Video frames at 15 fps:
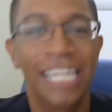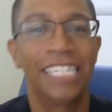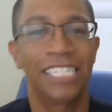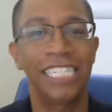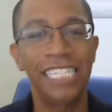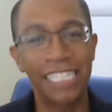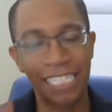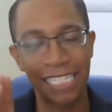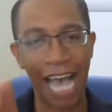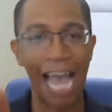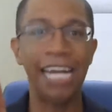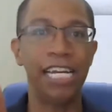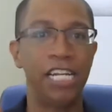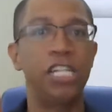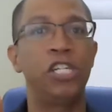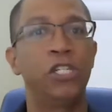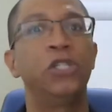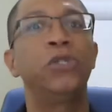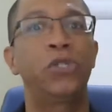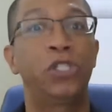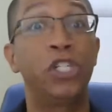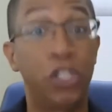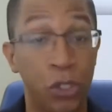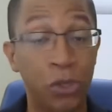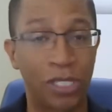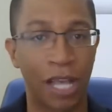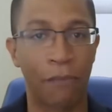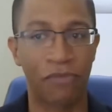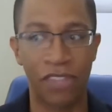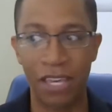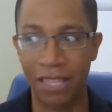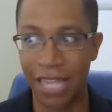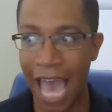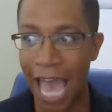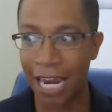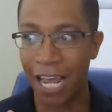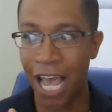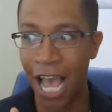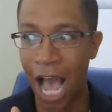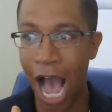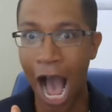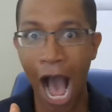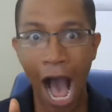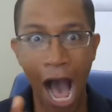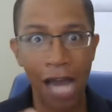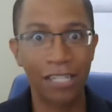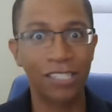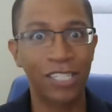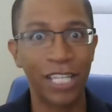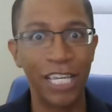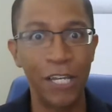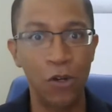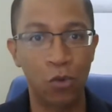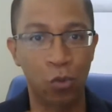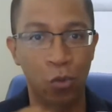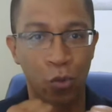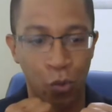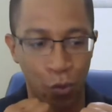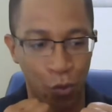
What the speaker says: she decided to do something that honestly